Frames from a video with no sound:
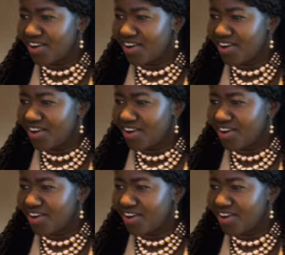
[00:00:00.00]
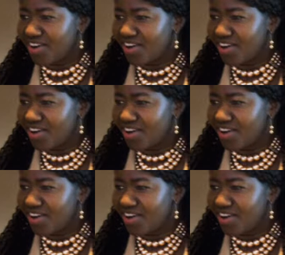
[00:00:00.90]

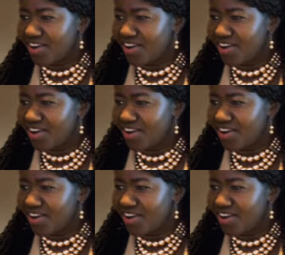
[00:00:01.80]
Nobody speaks.